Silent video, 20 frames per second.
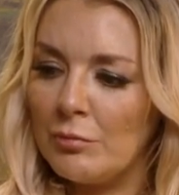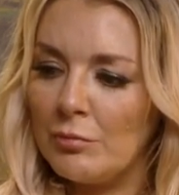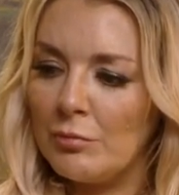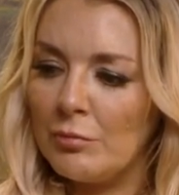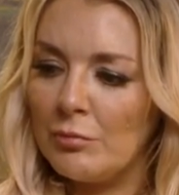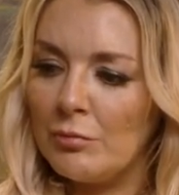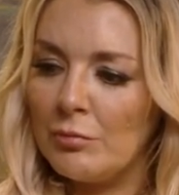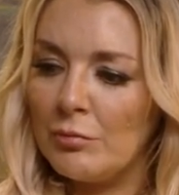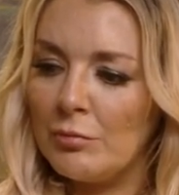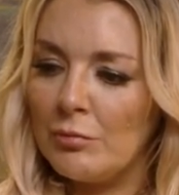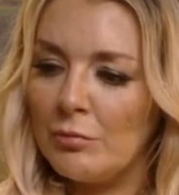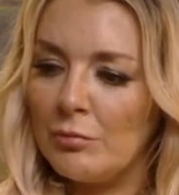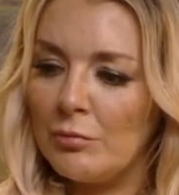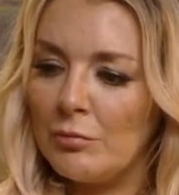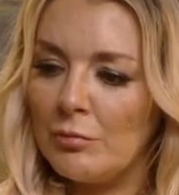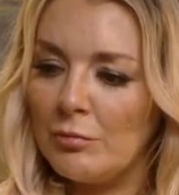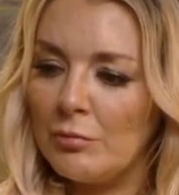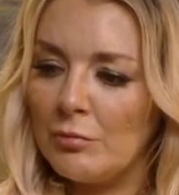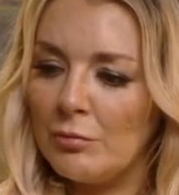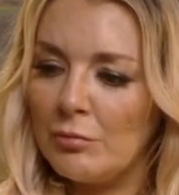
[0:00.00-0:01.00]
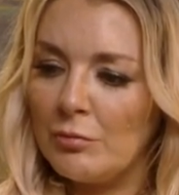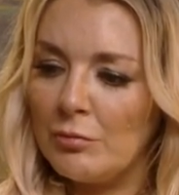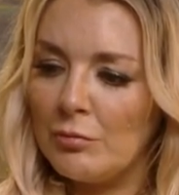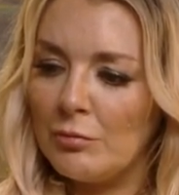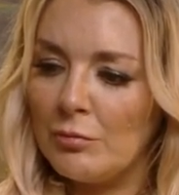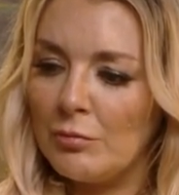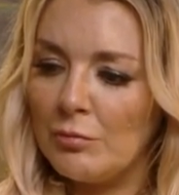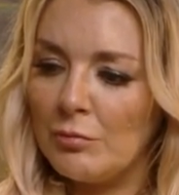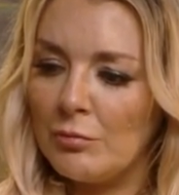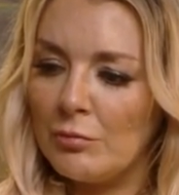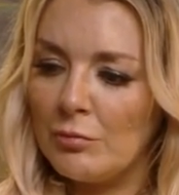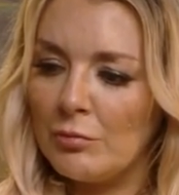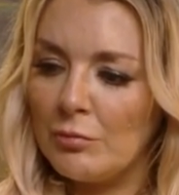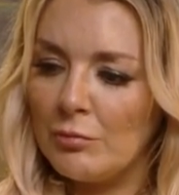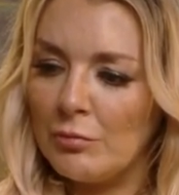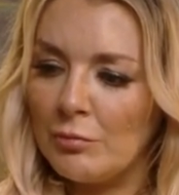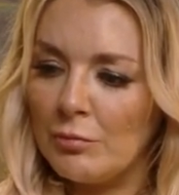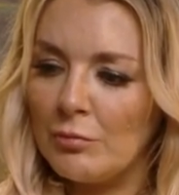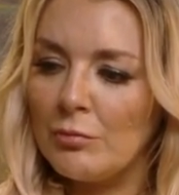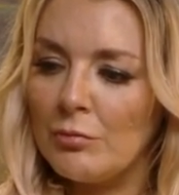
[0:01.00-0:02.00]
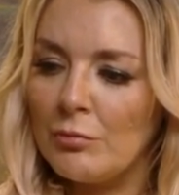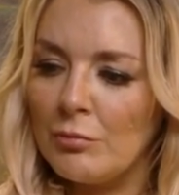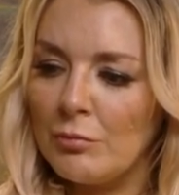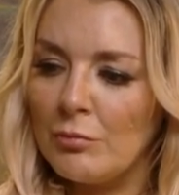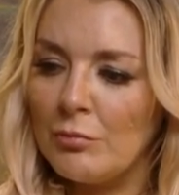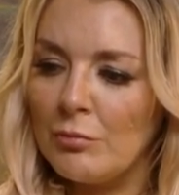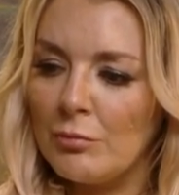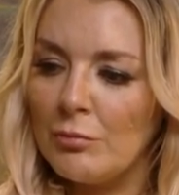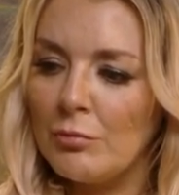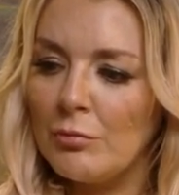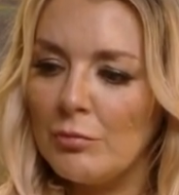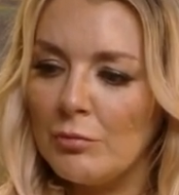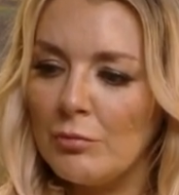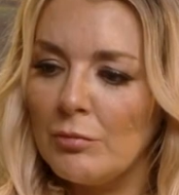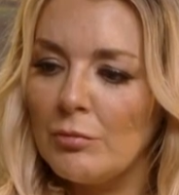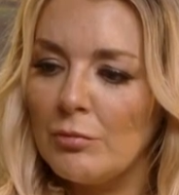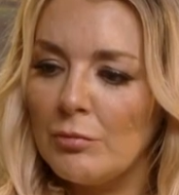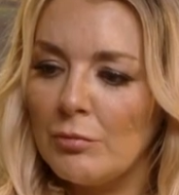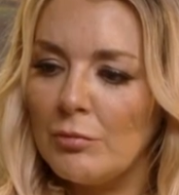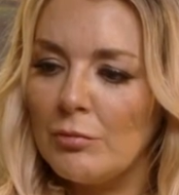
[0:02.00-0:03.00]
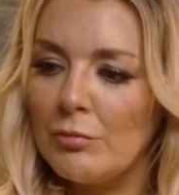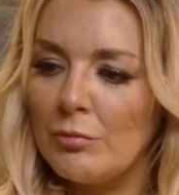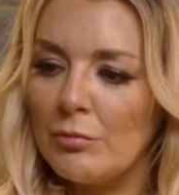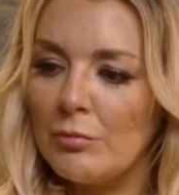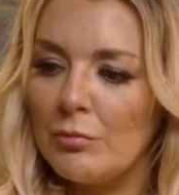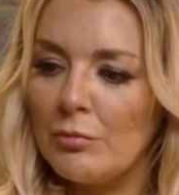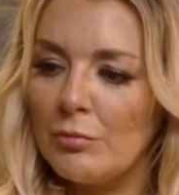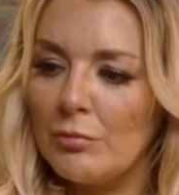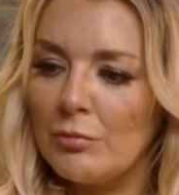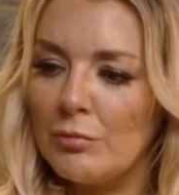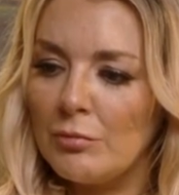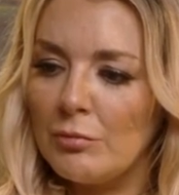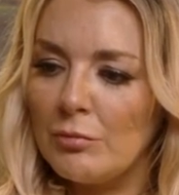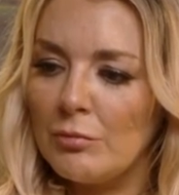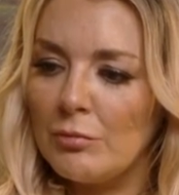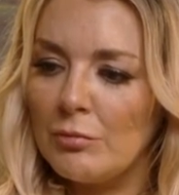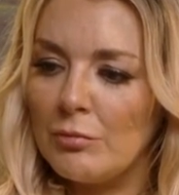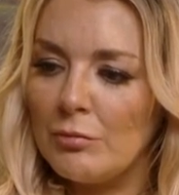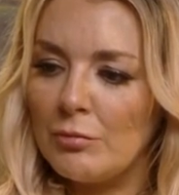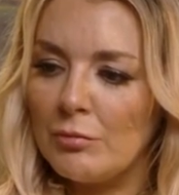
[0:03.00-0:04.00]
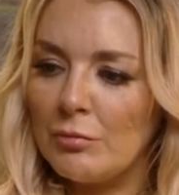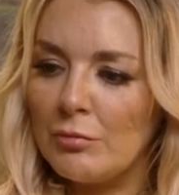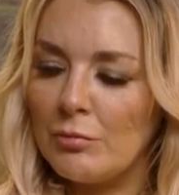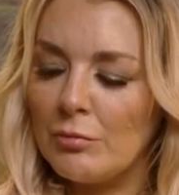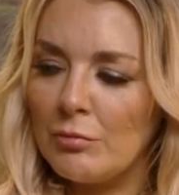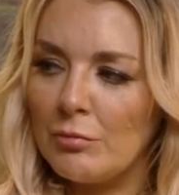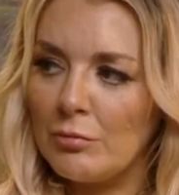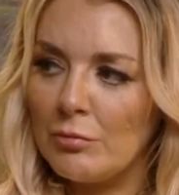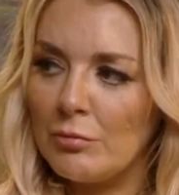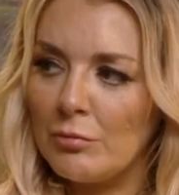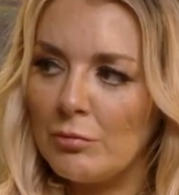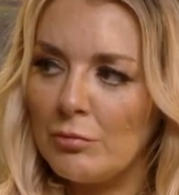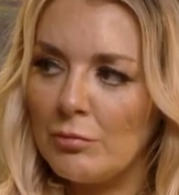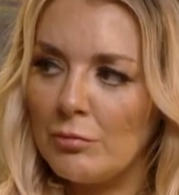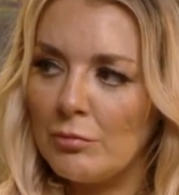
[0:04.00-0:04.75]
This person isn't speaking.